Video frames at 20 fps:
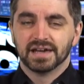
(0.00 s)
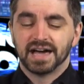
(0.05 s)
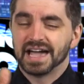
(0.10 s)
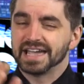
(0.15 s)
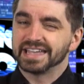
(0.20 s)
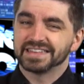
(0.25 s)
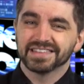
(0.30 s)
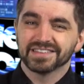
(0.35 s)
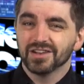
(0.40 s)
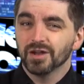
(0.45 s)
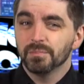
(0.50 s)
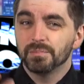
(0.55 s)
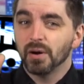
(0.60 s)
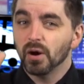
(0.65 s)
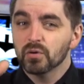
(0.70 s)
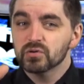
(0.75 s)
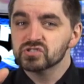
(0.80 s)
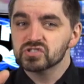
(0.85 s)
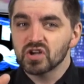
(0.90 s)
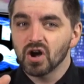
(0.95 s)
I get the little
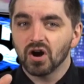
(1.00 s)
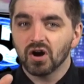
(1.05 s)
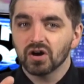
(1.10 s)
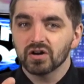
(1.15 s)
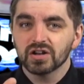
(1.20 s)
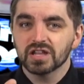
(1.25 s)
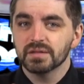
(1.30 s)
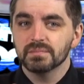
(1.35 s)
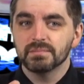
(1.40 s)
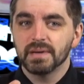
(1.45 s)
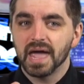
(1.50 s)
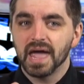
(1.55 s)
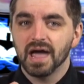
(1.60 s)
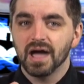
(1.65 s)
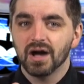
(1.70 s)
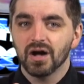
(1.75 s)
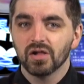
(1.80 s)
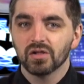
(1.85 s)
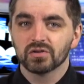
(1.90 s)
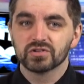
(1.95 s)
postcard in the
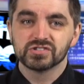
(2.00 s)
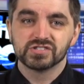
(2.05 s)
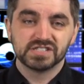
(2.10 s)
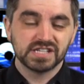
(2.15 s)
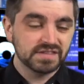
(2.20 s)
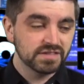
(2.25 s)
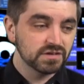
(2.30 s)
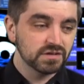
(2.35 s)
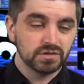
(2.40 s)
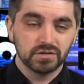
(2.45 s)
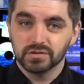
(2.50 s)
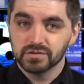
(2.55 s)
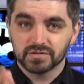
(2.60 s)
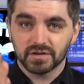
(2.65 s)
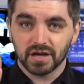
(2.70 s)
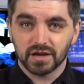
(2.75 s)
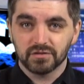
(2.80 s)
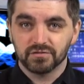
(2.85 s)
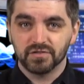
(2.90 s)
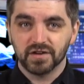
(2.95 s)
mail or see the news
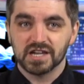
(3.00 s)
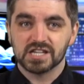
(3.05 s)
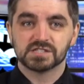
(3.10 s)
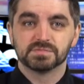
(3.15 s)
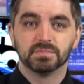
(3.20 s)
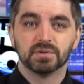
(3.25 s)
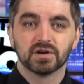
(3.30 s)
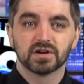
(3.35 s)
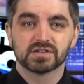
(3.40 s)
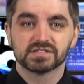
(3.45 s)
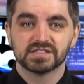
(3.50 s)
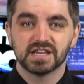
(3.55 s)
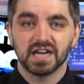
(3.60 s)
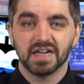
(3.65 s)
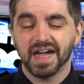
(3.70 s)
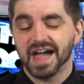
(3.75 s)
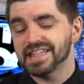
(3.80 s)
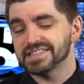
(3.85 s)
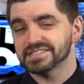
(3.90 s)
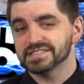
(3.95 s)
on Facebook, say,
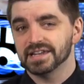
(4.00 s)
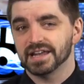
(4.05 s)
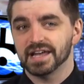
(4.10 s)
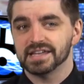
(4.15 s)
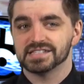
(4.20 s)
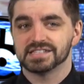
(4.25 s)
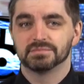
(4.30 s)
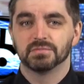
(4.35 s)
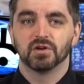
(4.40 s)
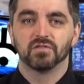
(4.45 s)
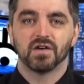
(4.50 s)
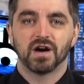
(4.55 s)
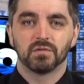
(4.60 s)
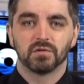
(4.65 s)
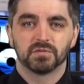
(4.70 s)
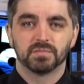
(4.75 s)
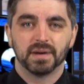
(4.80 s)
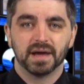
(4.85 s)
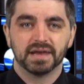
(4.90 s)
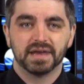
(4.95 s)
that's nice, and move on
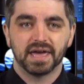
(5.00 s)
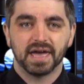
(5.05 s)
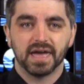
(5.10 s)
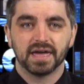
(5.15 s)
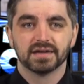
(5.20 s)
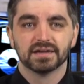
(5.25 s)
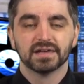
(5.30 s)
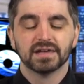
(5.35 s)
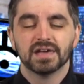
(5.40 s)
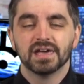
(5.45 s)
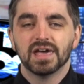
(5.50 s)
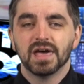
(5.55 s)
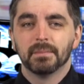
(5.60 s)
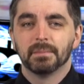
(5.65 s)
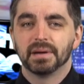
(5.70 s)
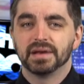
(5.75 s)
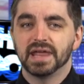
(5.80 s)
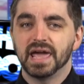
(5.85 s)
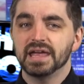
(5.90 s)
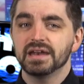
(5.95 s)
with my day.
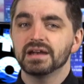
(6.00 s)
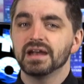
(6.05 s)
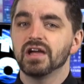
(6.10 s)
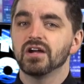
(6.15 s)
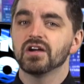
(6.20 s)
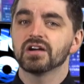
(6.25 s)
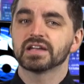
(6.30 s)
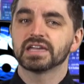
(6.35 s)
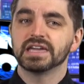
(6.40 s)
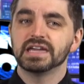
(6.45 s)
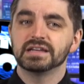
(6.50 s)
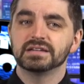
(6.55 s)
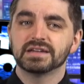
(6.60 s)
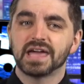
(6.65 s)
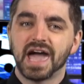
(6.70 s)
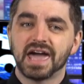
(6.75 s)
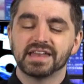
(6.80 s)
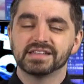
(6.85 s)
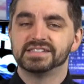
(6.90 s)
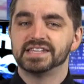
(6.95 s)
But Nate and Erica Eaton
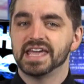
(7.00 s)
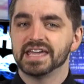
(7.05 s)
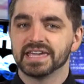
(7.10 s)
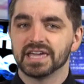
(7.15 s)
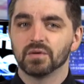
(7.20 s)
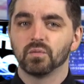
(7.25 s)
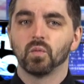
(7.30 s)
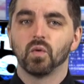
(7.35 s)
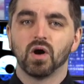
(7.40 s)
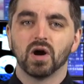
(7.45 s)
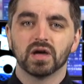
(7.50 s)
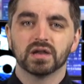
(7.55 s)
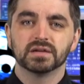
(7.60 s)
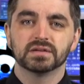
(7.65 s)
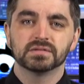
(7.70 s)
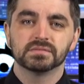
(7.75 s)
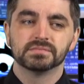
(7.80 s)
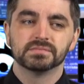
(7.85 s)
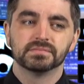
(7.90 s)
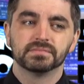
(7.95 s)
had to take it
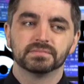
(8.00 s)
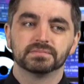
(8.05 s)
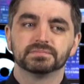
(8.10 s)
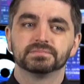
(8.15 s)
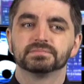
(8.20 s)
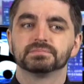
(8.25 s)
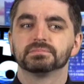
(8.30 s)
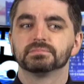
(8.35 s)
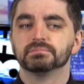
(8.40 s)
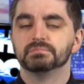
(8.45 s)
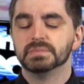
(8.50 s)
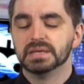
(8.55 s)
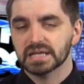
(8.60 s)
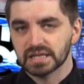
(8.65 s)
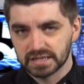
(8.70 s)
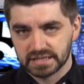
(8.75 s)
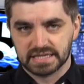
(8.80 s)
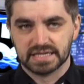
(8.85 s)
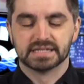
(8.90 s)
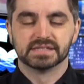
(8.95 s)
one
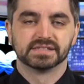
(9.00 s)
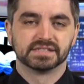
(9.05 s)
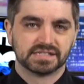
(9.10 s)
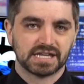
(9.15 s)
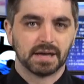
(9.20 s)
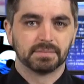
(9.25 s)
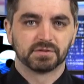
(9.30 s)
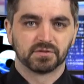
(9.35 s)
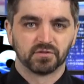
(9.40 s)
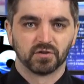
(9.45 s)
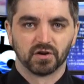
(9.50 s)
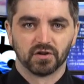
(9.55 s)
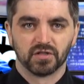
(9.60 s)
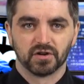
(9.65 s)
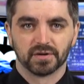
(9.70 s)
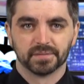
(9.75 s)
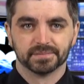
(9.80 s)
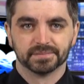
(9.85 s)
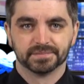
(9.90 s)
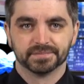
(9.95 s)
million steps
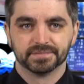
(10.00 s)
further.